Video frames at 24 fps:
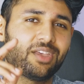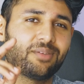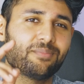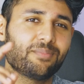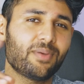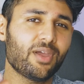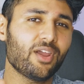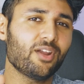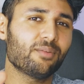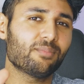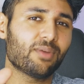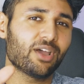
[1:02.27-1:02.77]

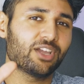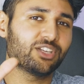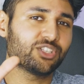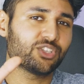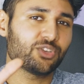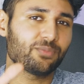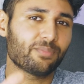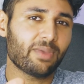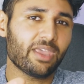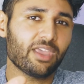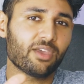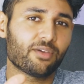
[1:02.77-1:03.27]
Bear in mind
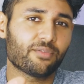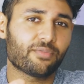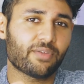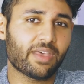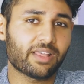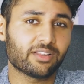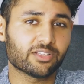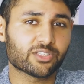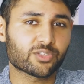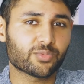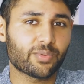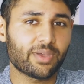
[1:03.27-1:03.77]
you may have
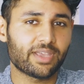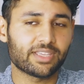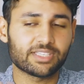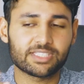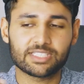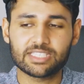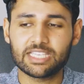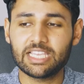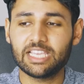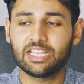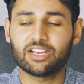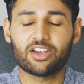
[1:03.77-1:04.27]
elsewhere
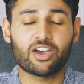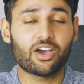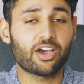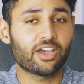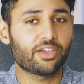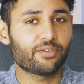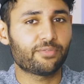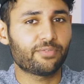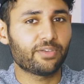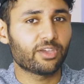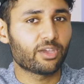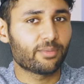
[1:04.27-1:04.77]
seen a
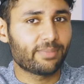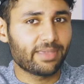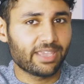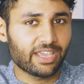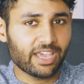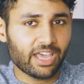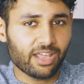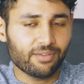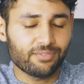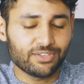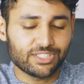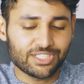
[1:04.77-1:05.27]
higher figure being
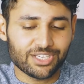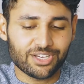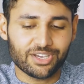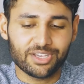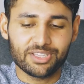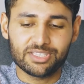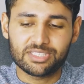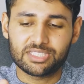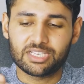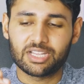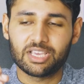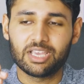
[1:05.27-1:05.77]

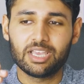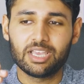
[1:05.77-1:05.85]
advertised,